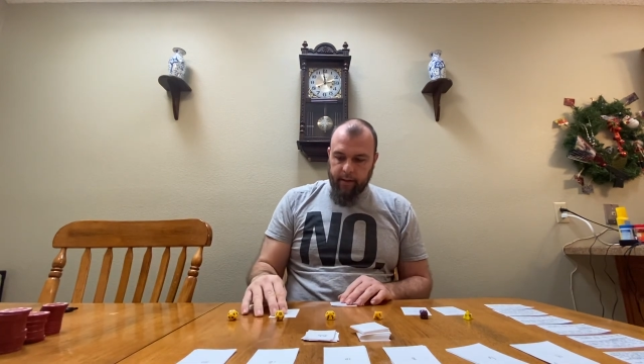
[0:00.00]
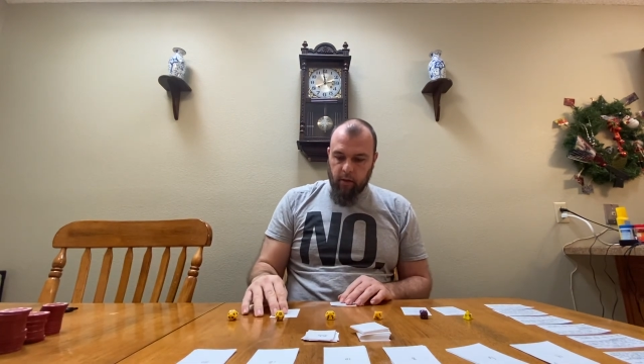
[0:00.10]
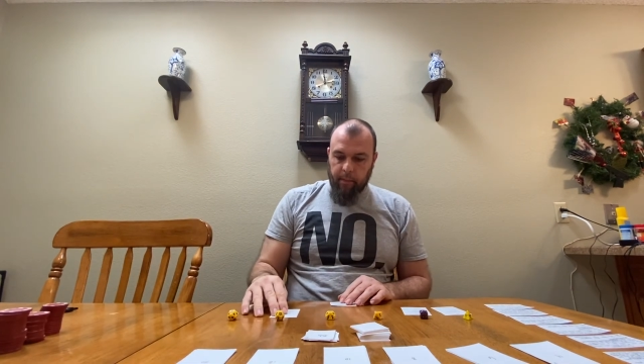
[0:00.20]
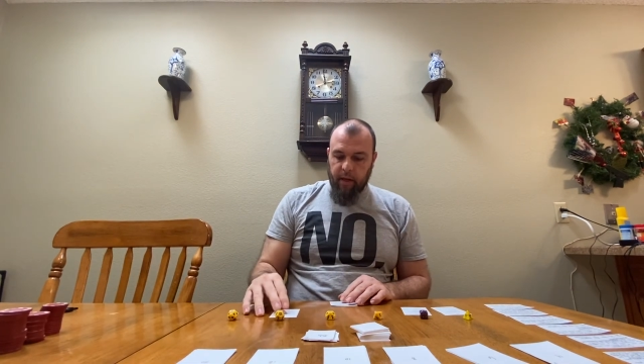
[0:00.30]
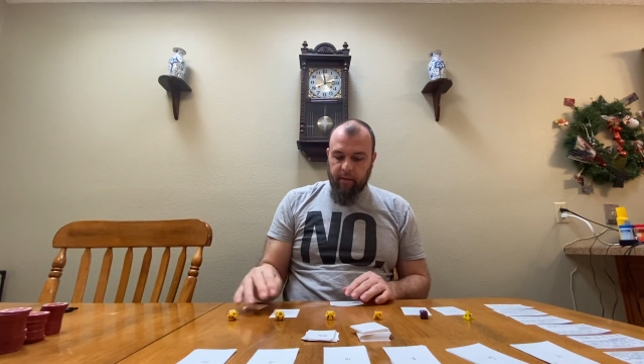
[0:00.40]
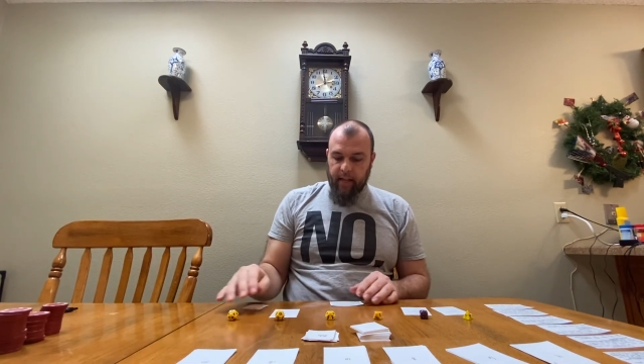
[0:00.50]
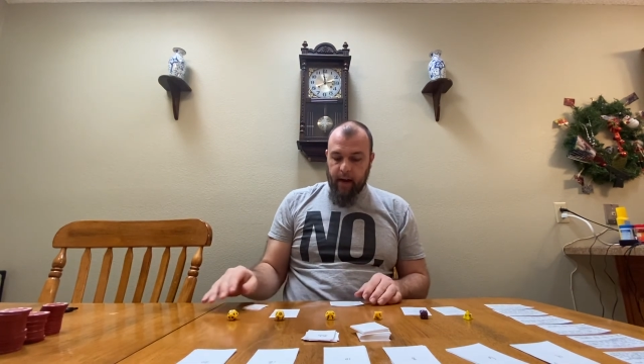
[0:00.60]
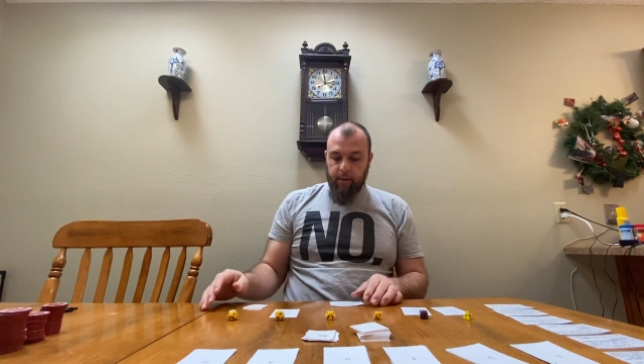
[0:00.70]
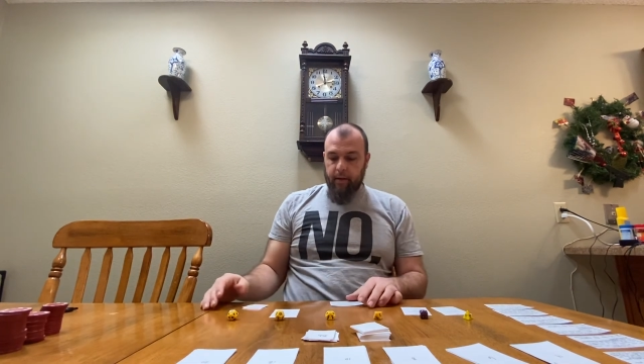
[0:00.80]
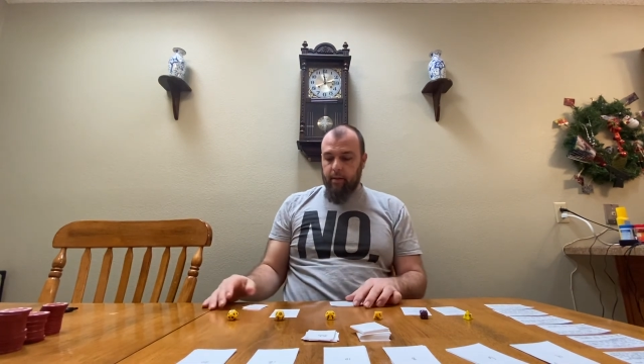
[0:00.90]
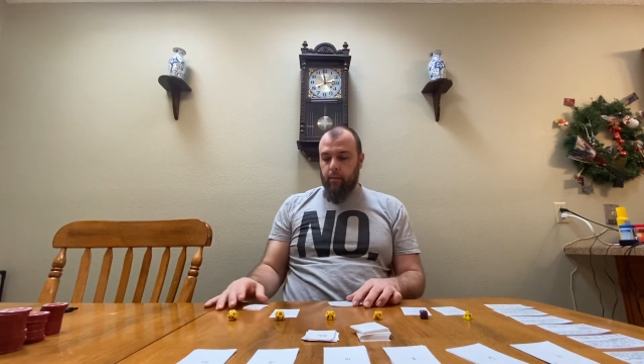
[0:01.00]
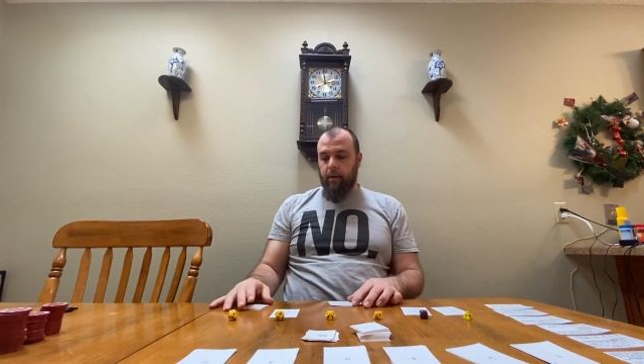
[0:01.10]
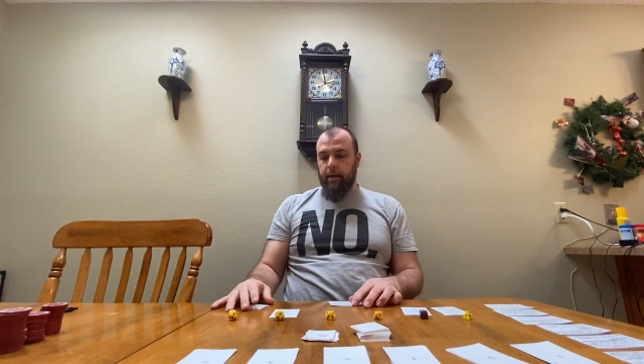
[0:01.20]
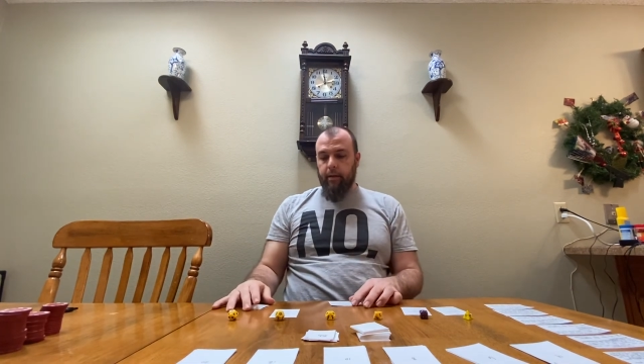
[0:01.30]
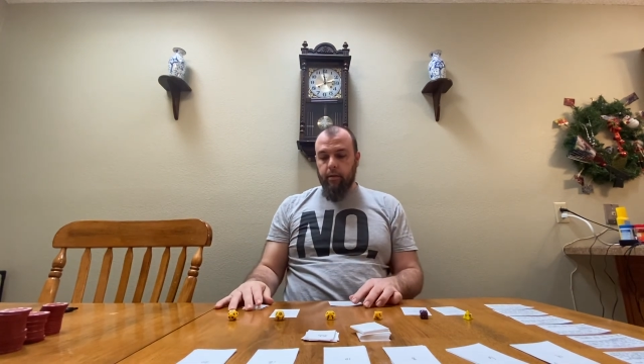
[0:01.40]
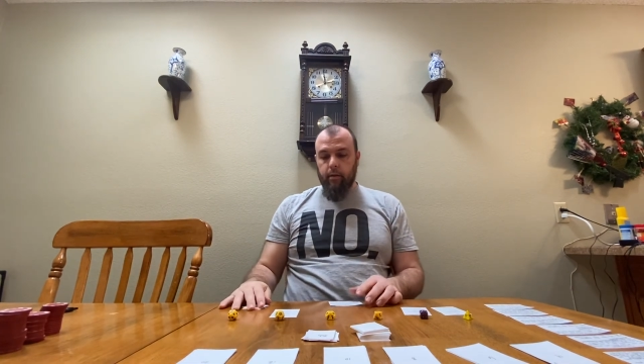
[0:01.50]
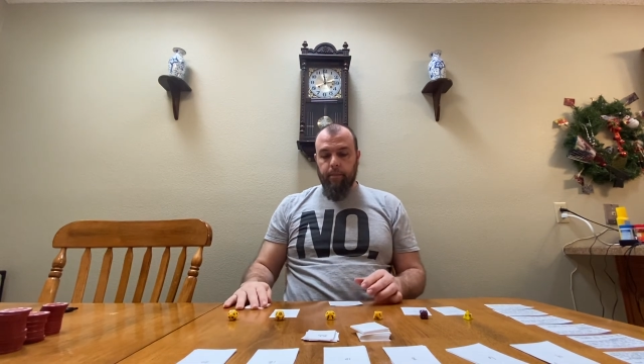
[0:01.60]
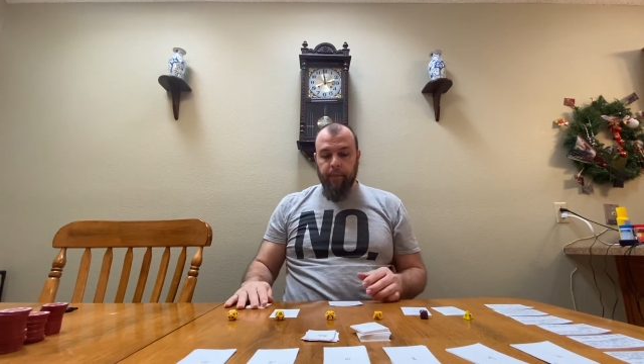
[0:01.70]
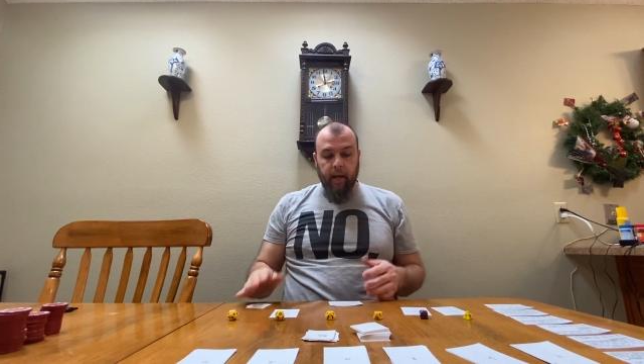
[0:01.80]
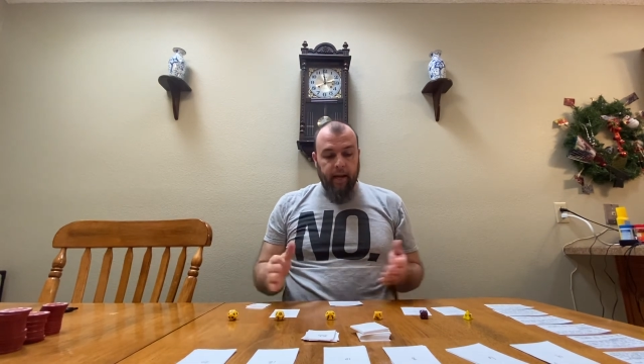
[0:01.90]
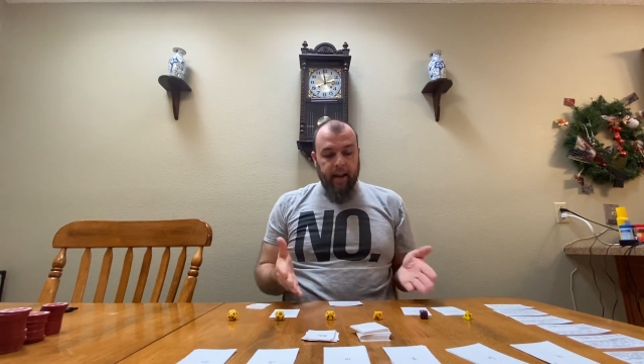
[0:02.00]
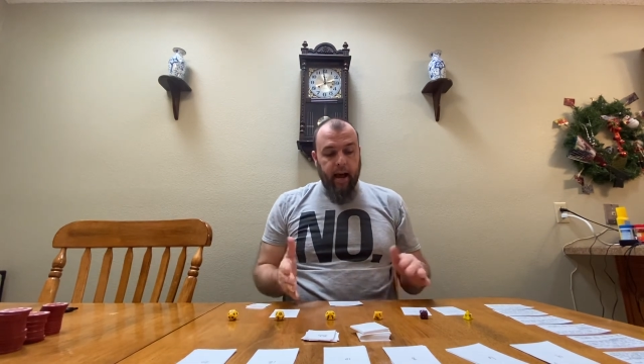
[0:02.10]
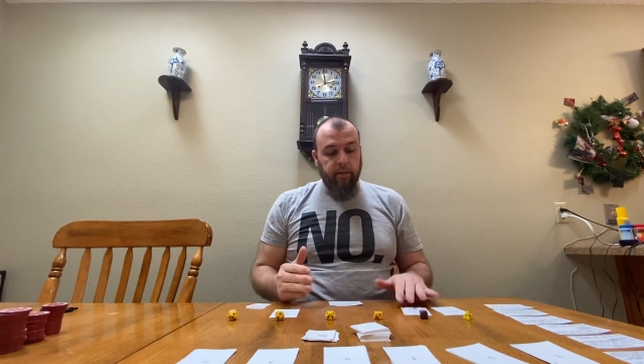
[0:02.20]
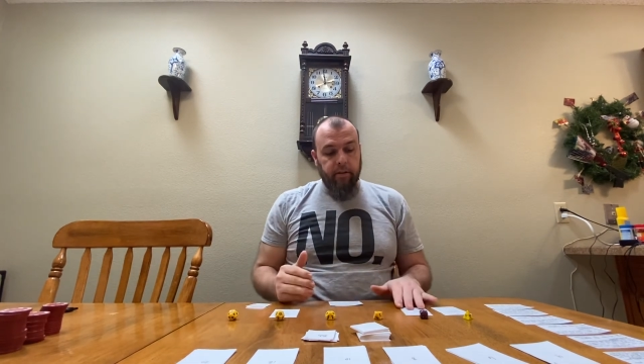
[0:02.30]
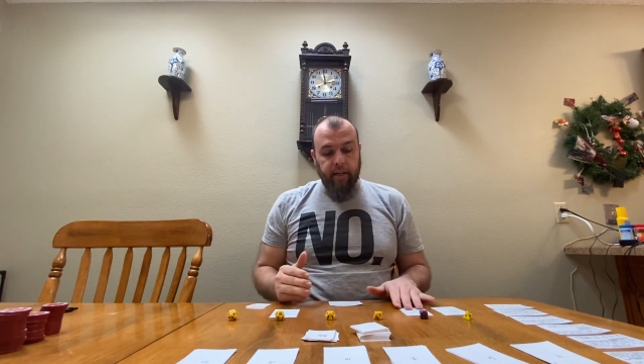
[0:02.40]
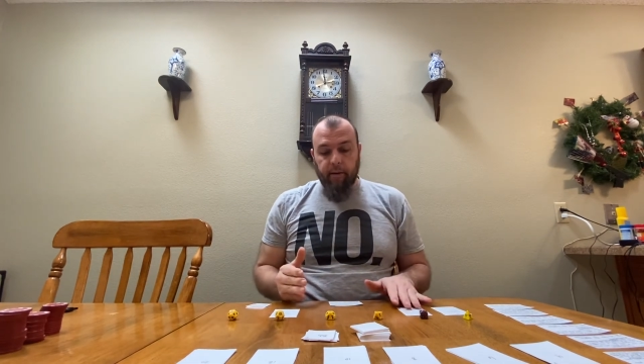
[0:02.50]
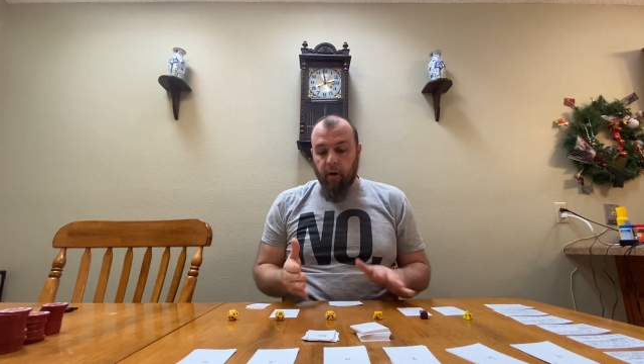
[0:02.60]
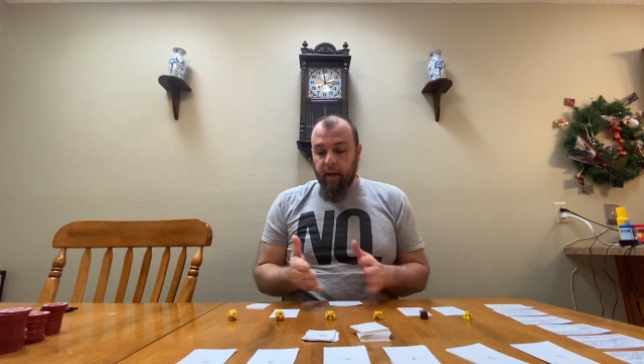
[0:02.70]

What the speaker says: So I'm giving that one to someone else. And now, as you see, I'm already